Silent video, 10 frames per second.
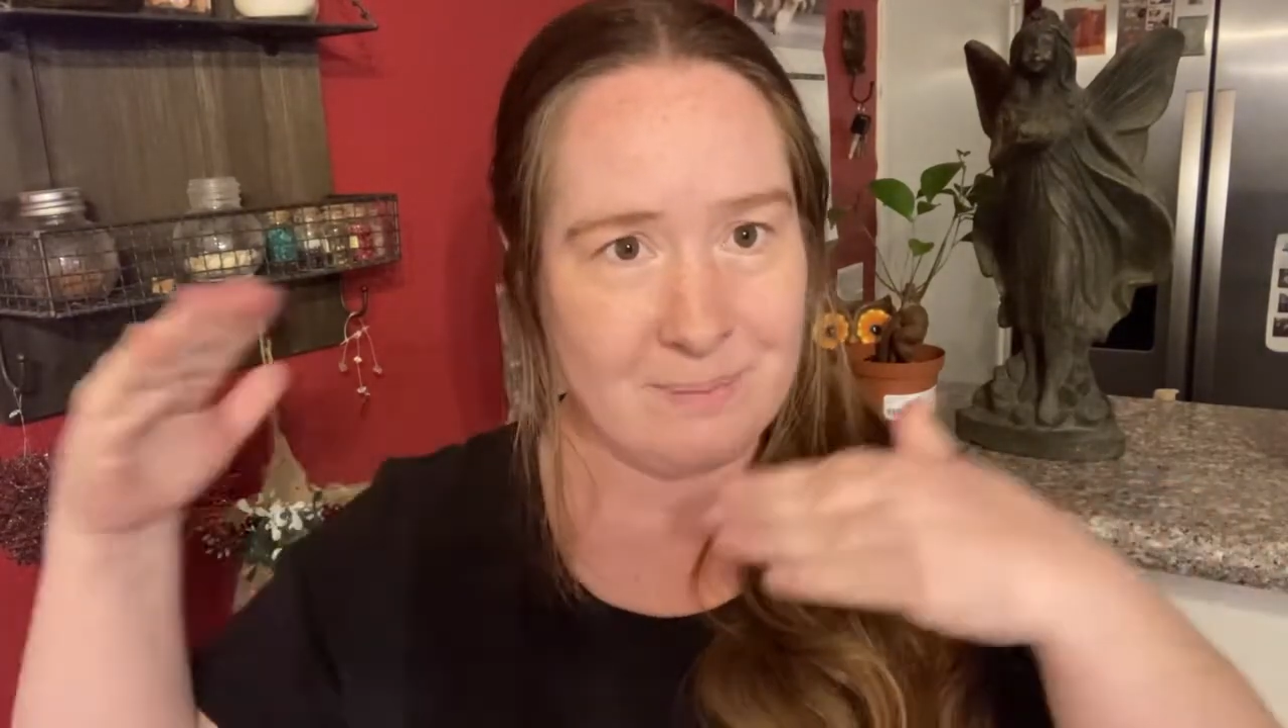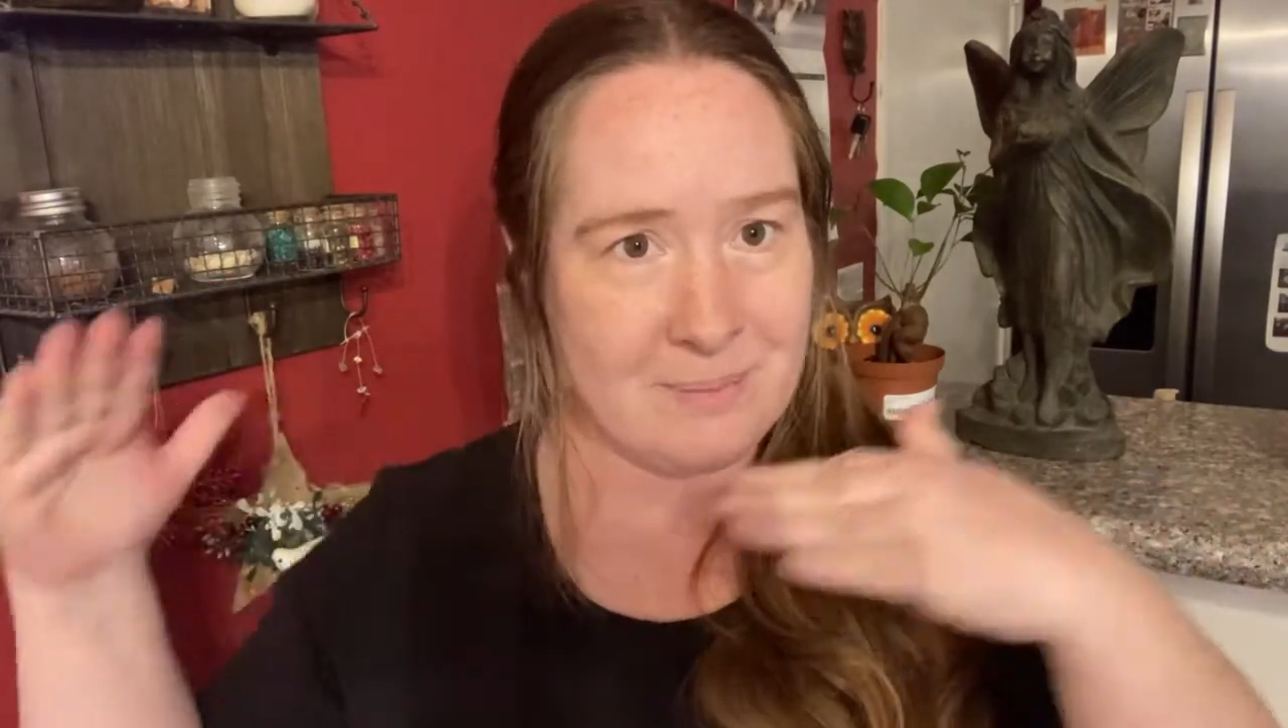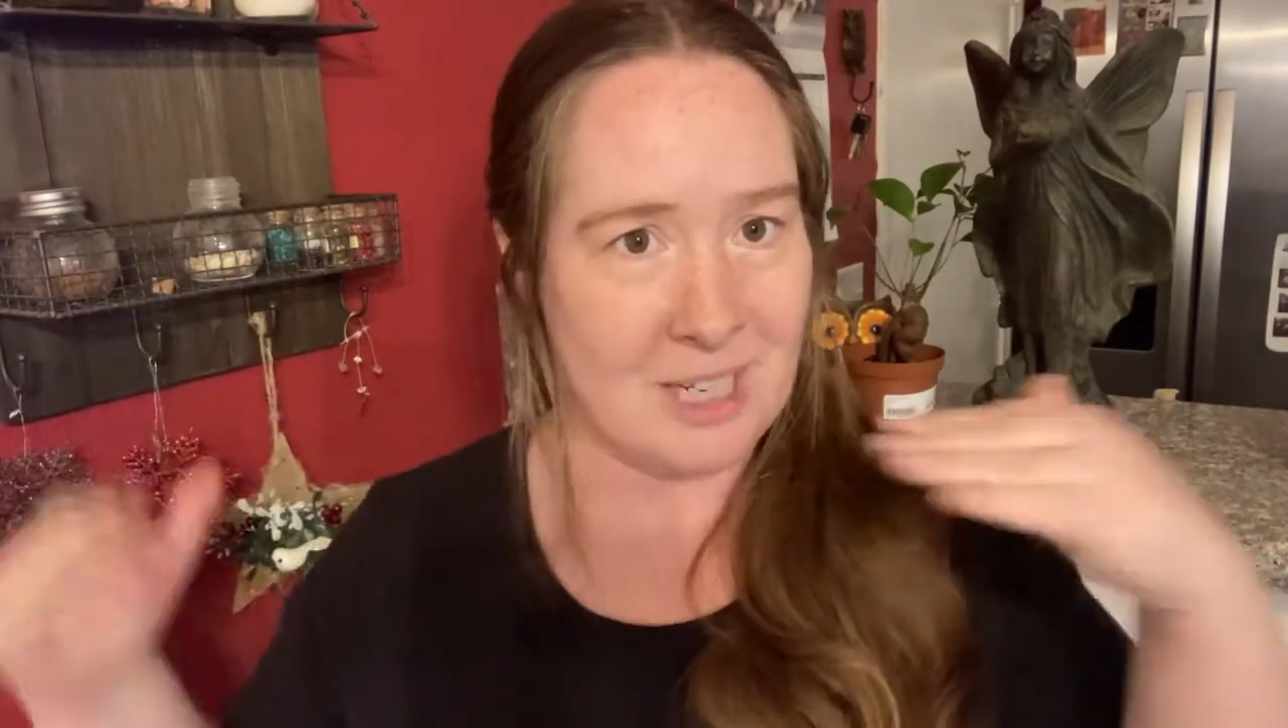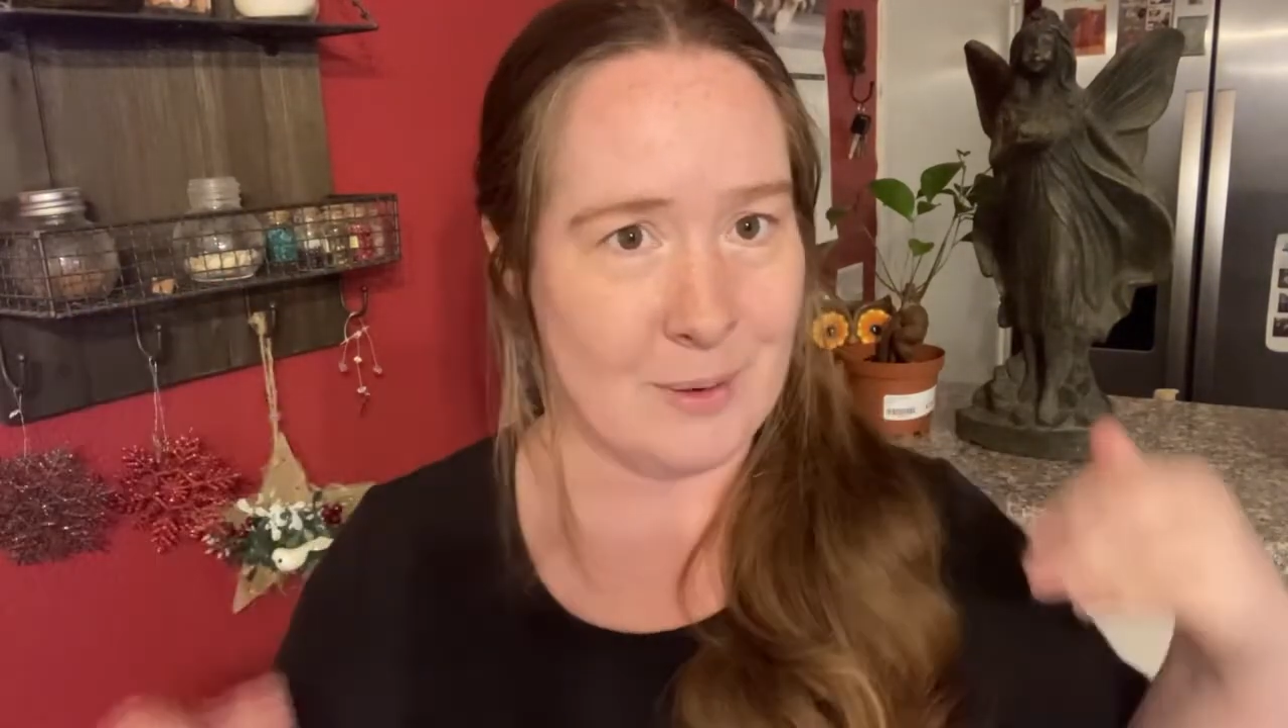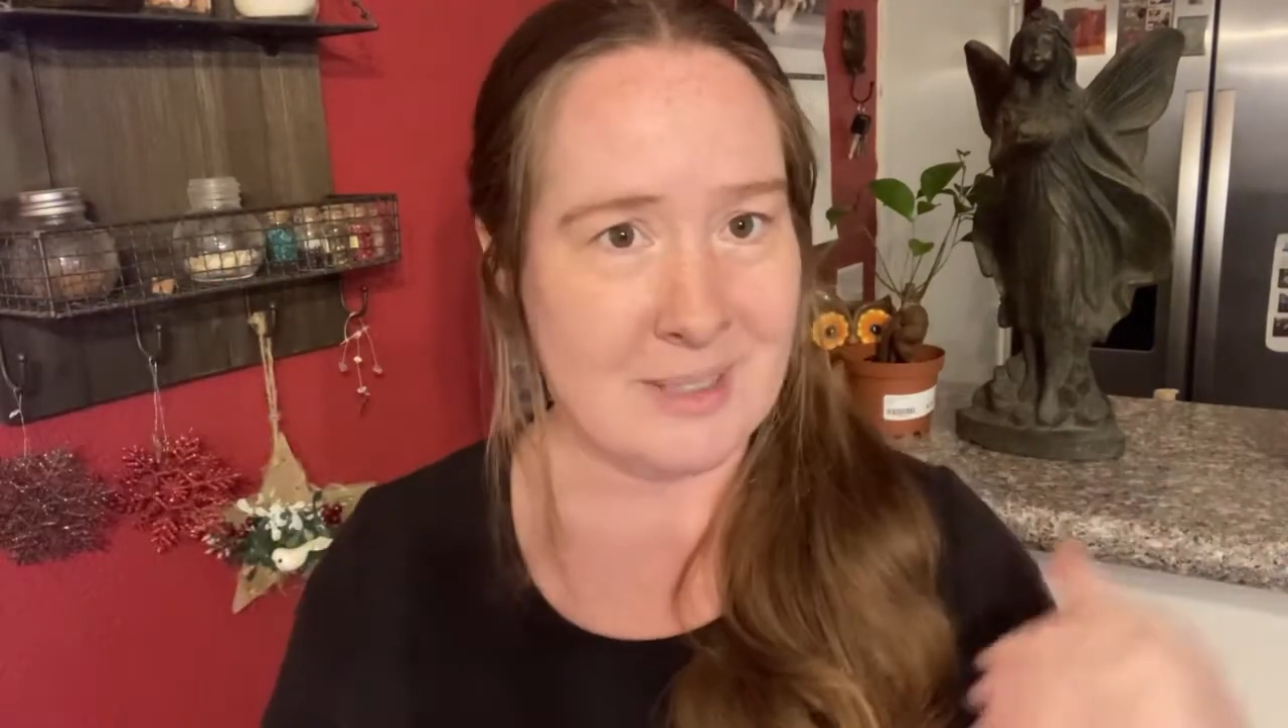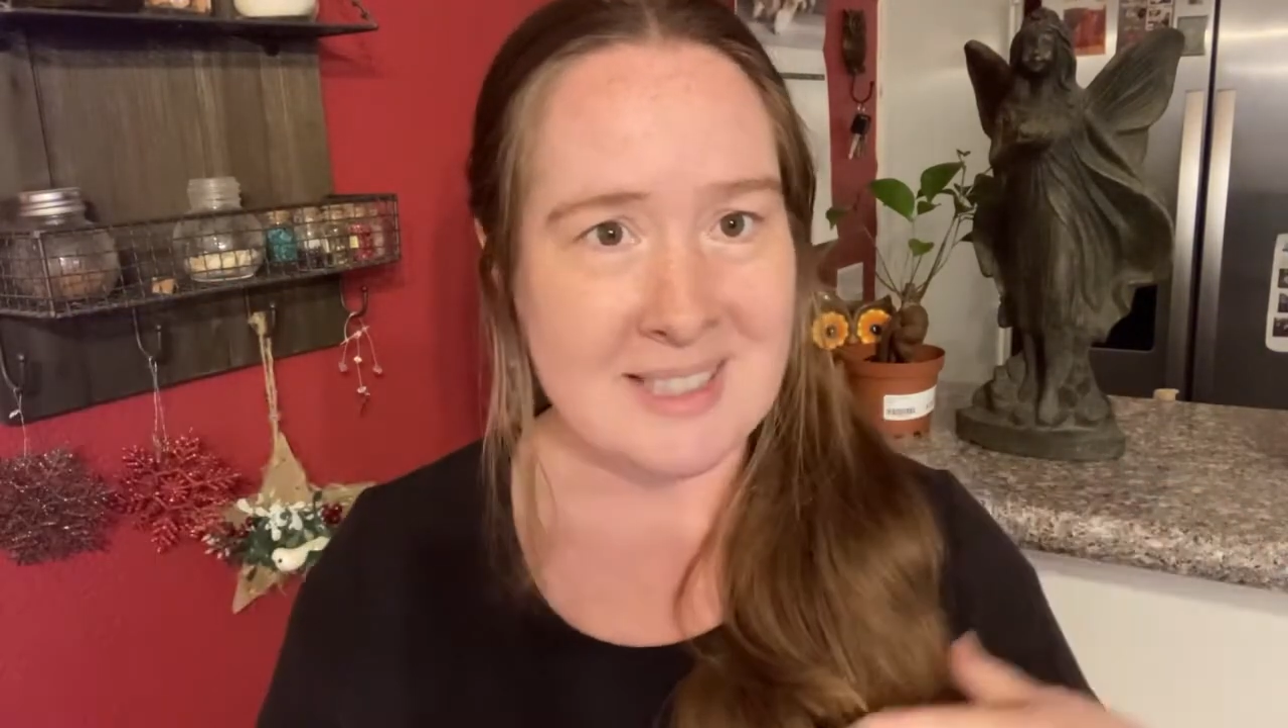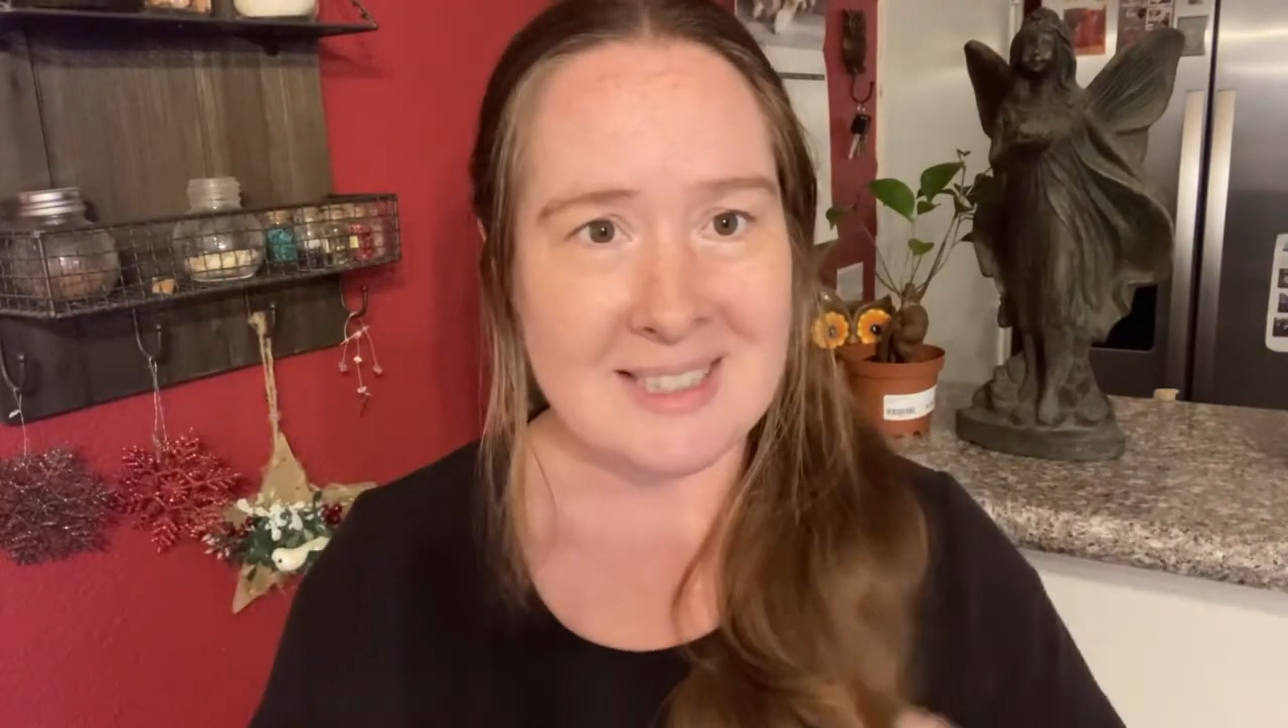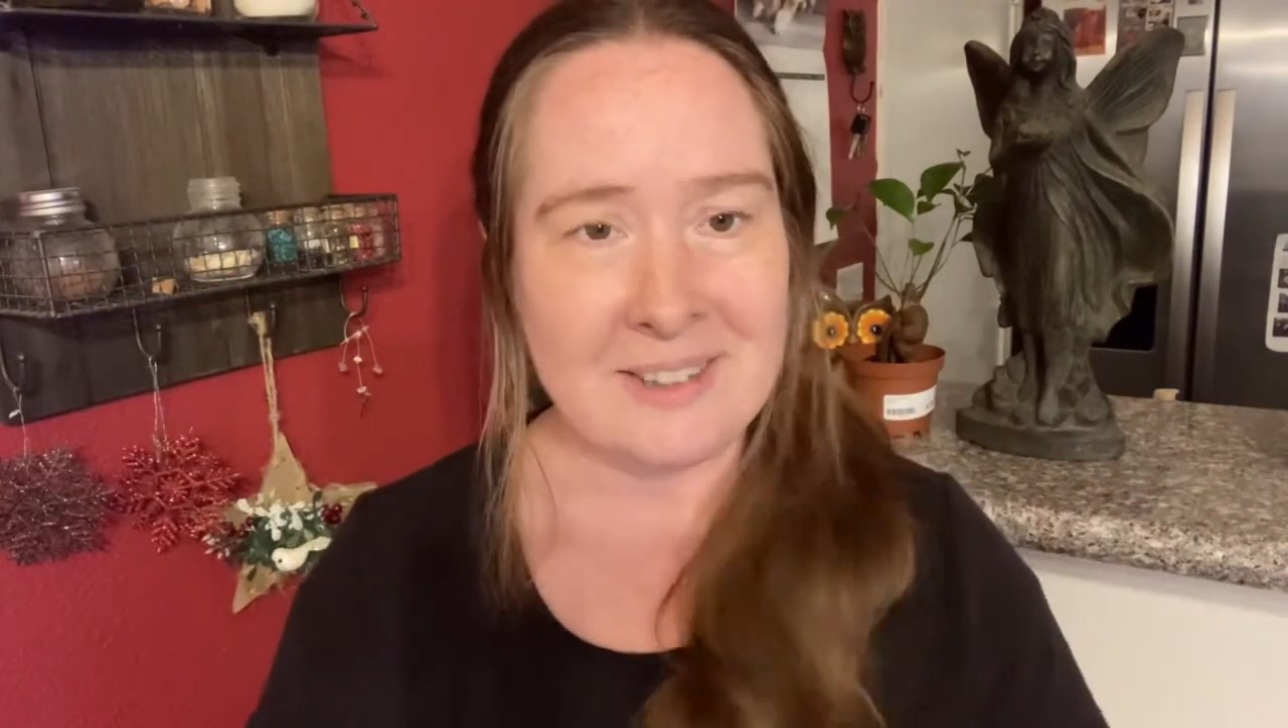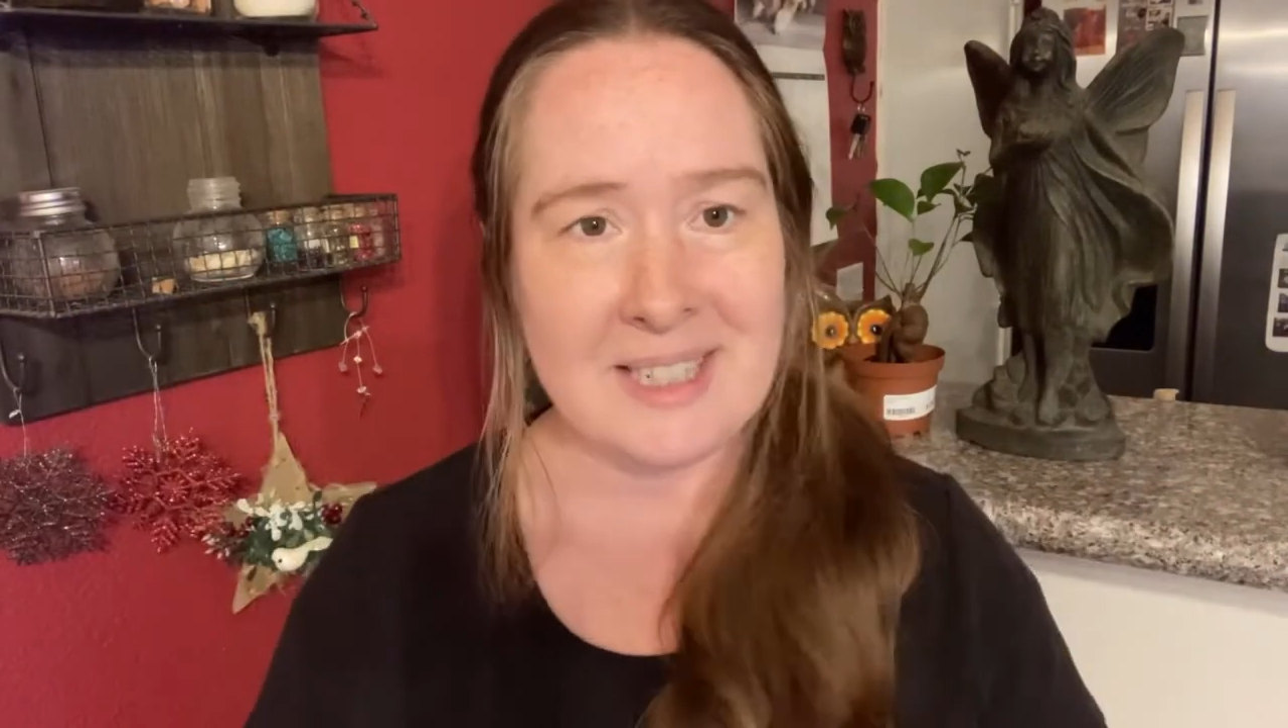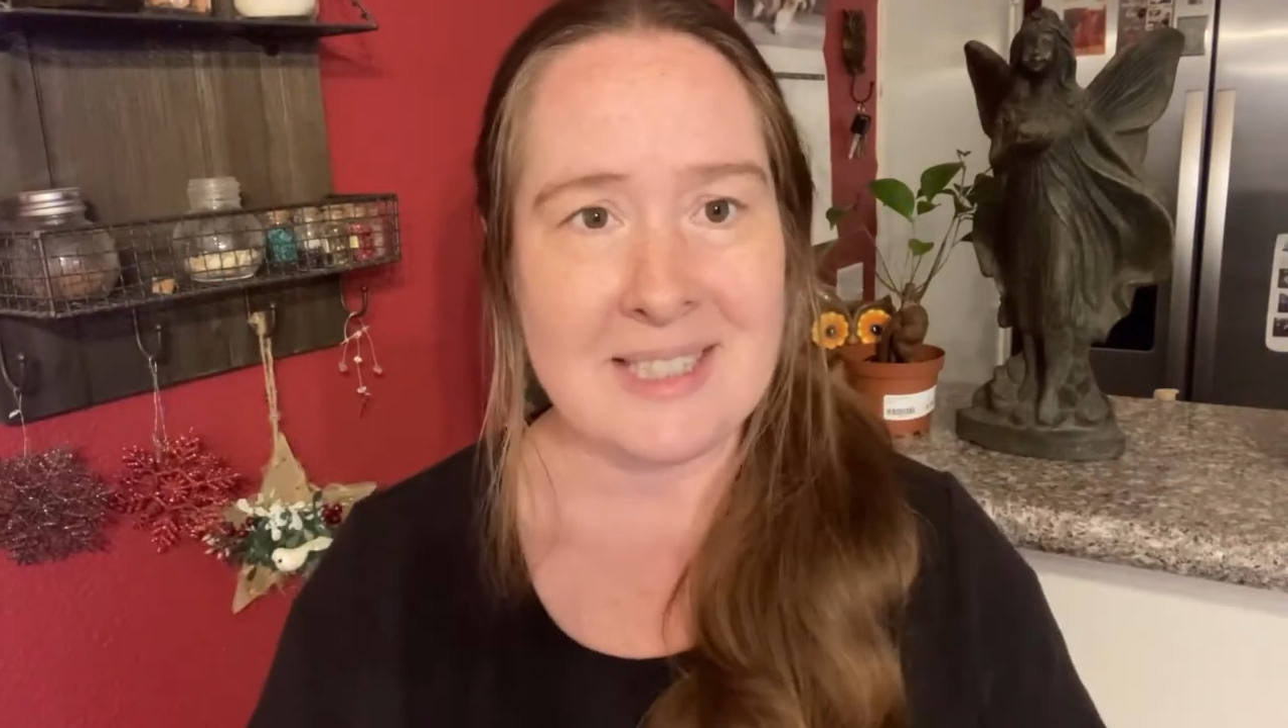in the
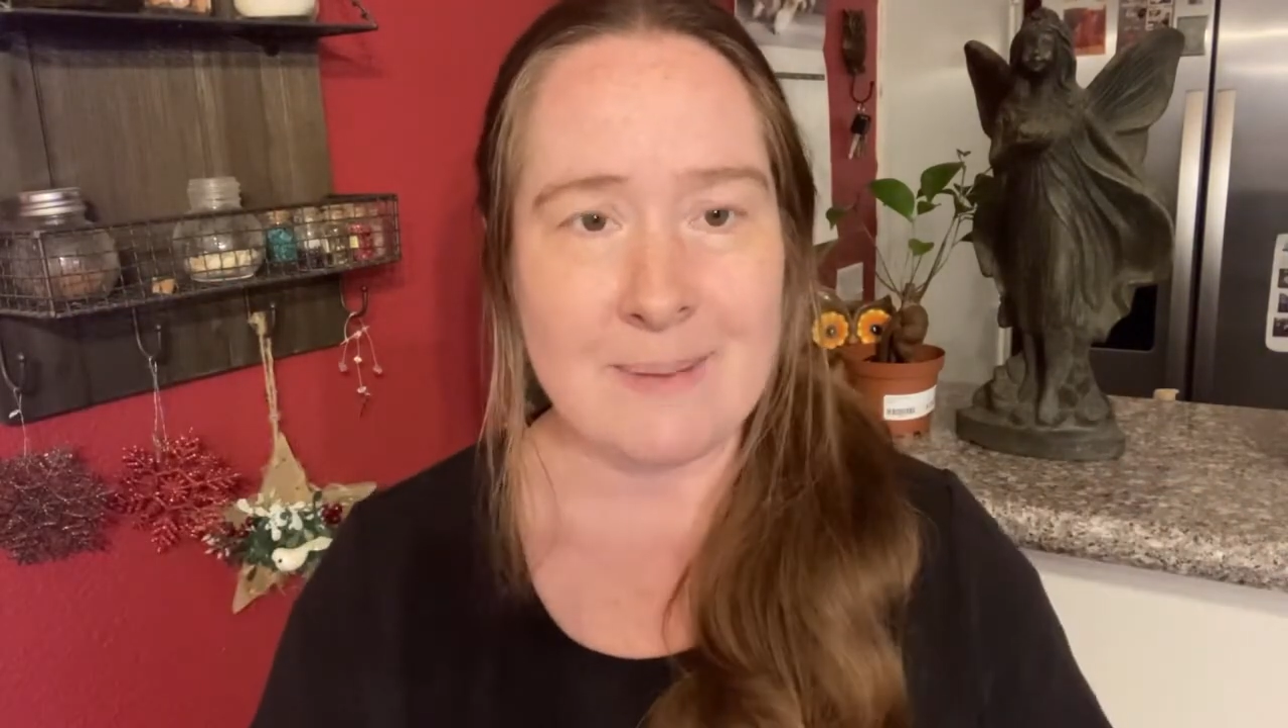series